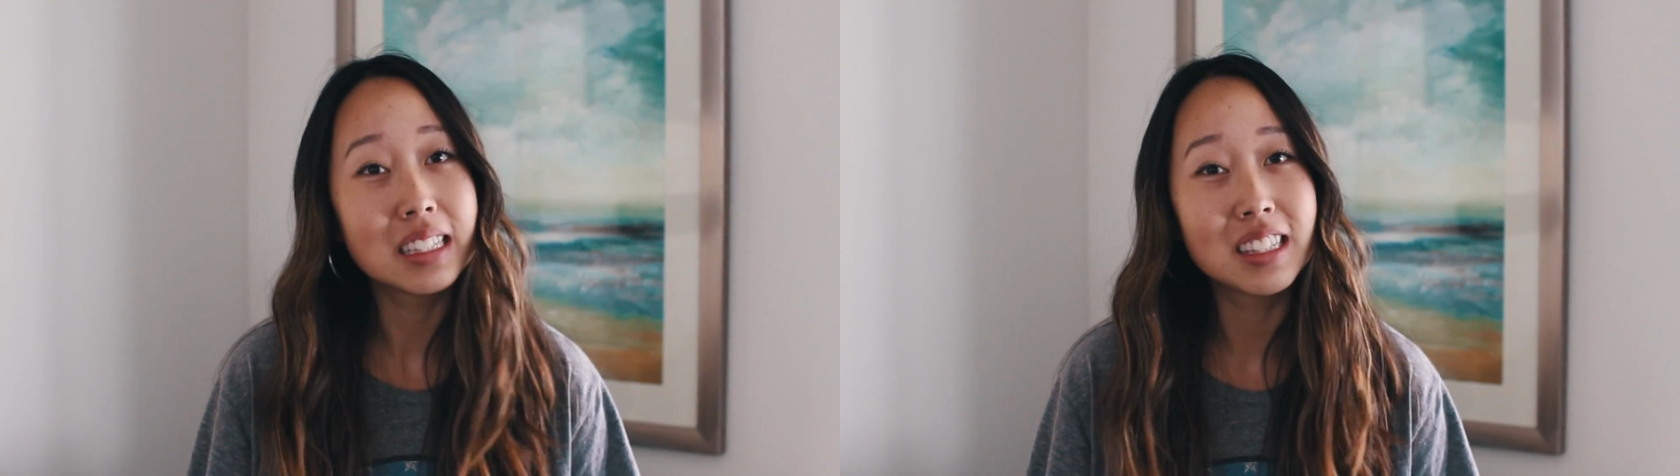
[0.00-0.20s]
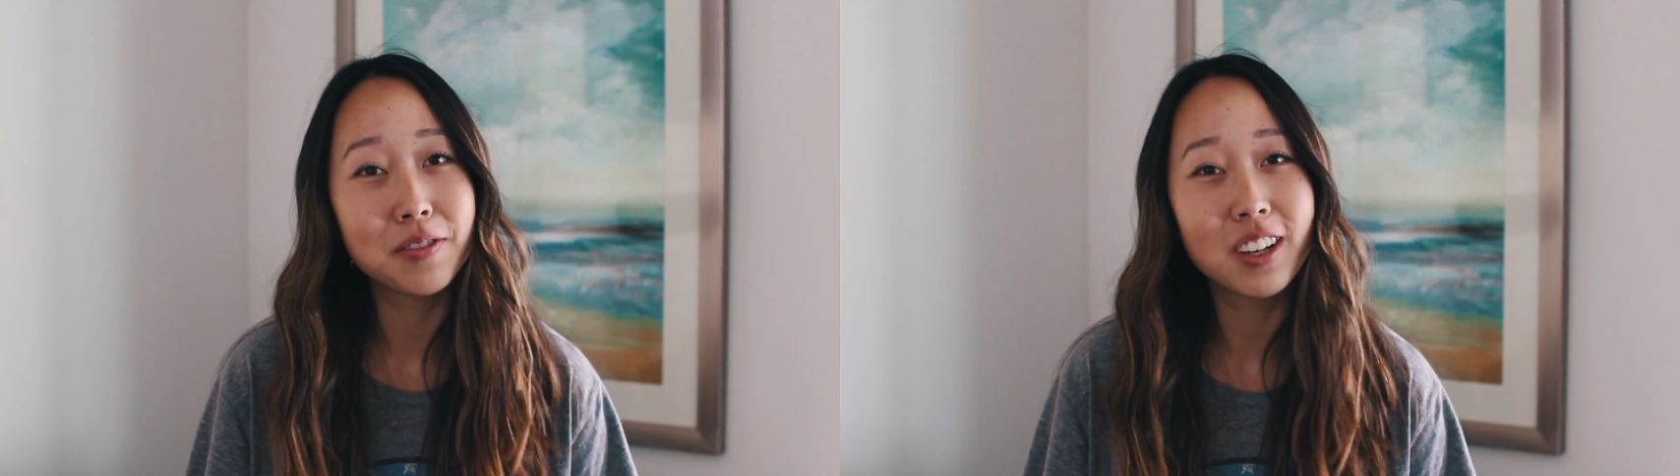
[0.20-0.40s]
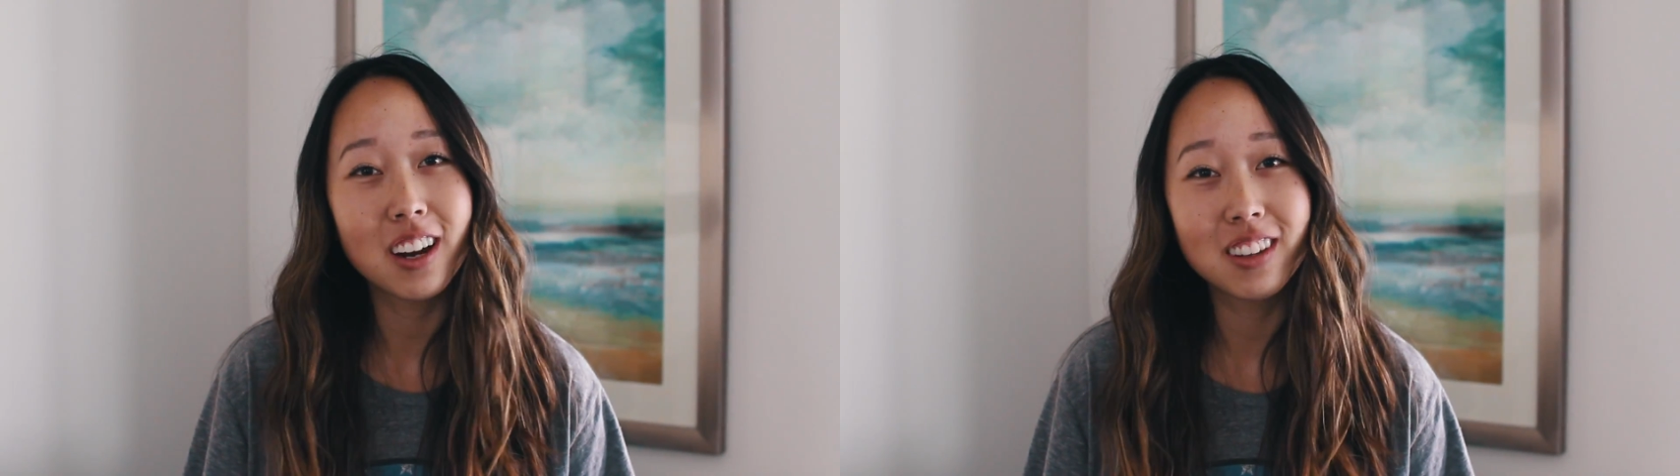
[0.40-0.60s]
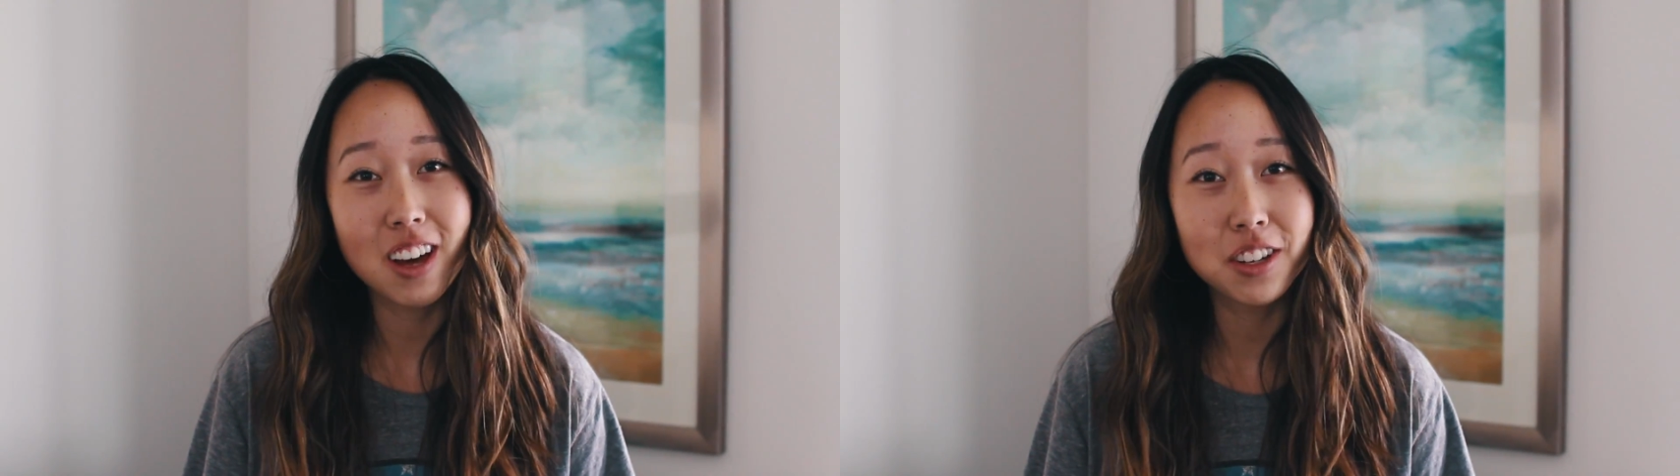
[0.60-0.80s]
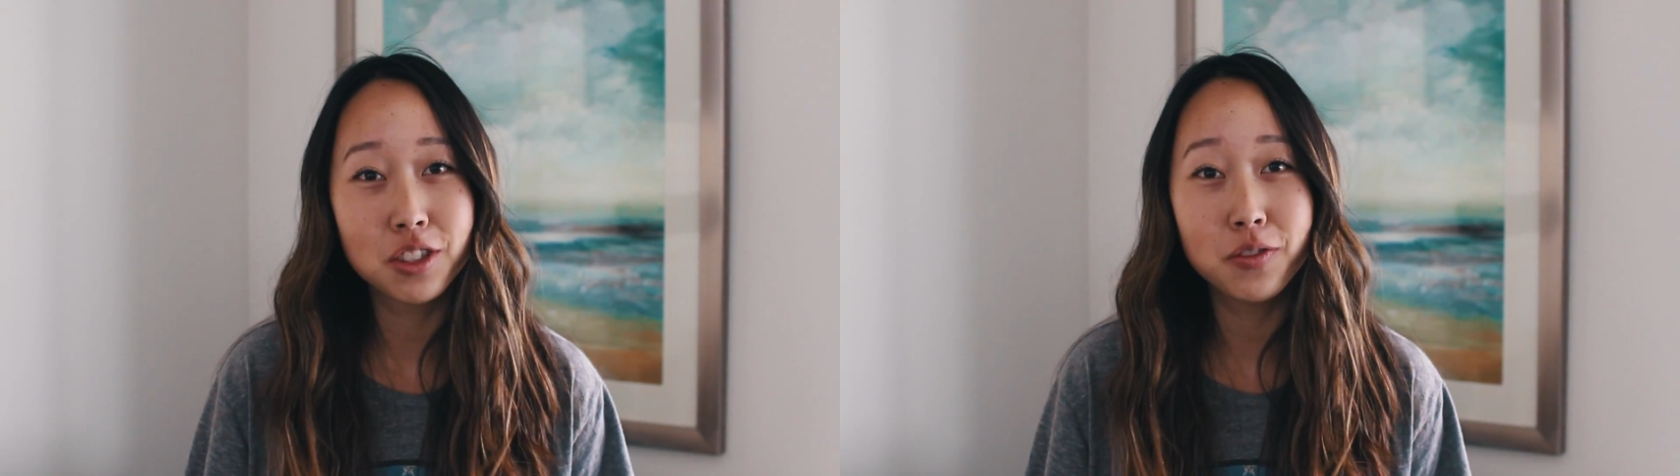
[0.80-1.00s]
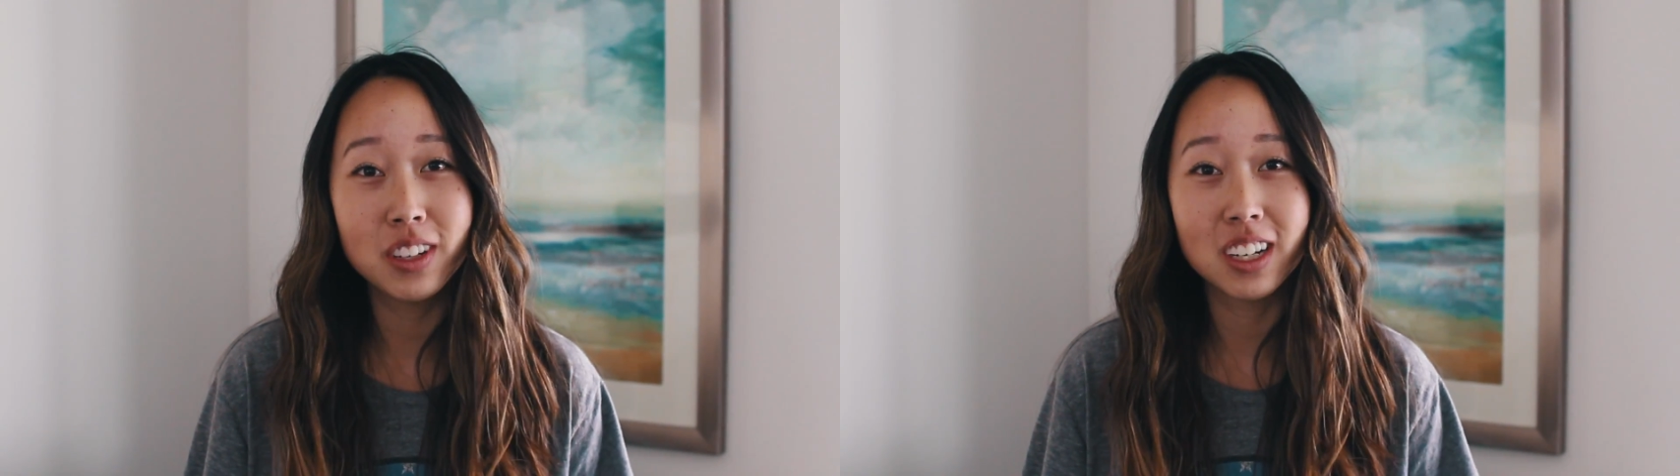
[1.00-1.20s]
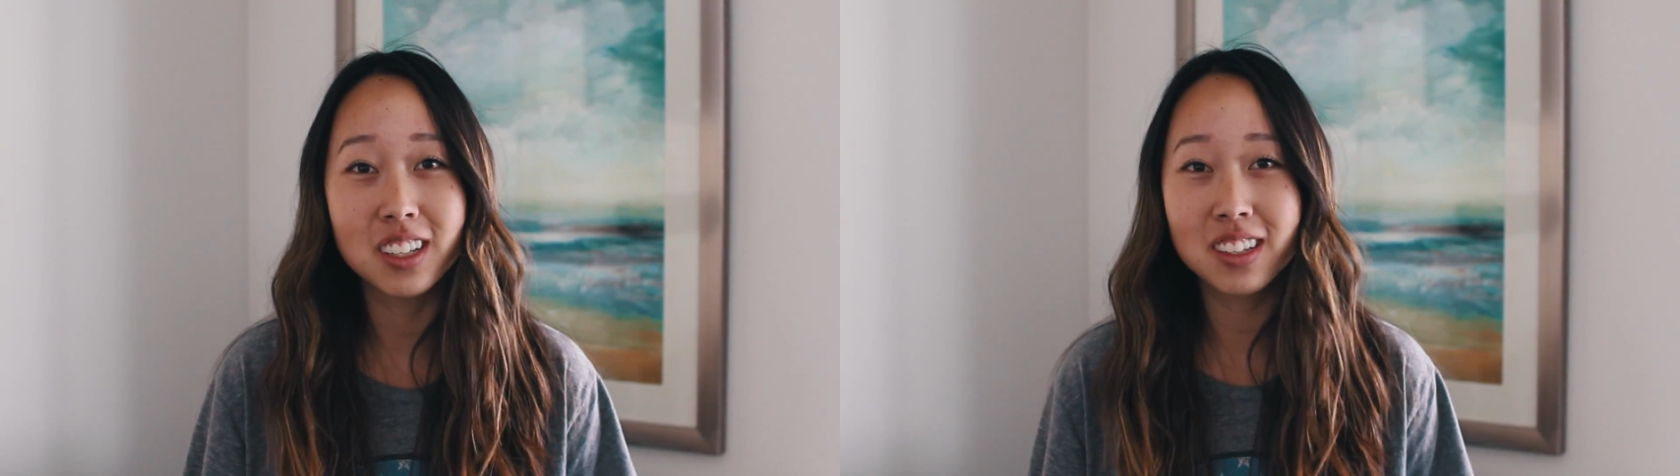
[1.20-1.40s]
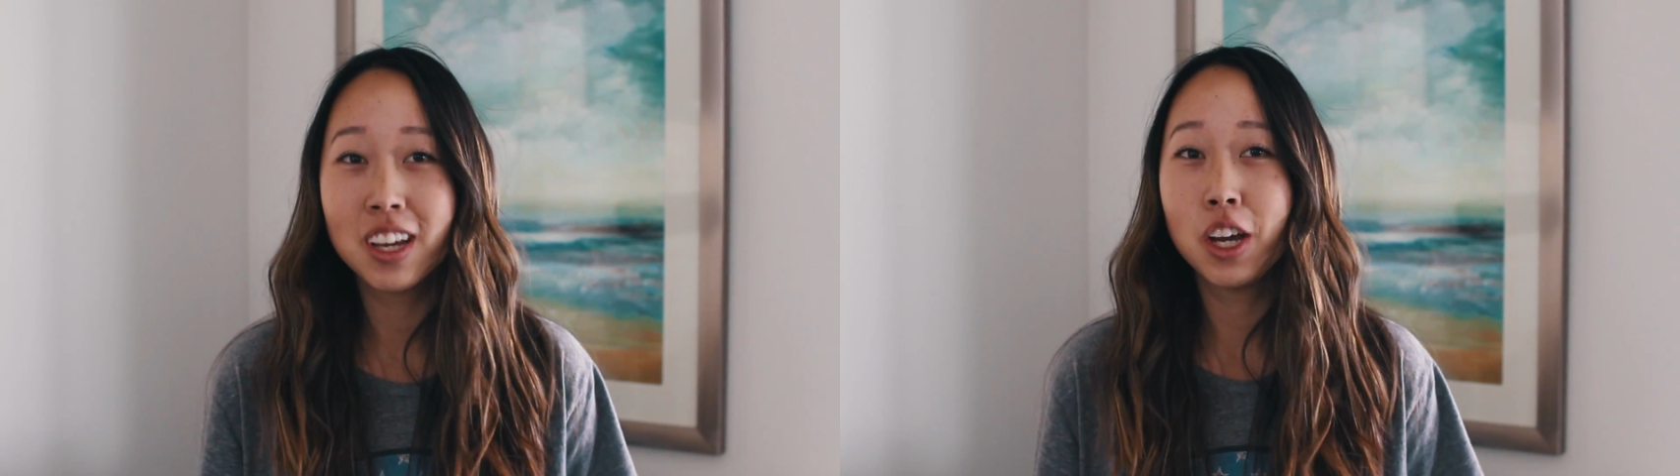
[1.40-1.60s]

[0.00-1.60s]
and we got a lot of souvenirs.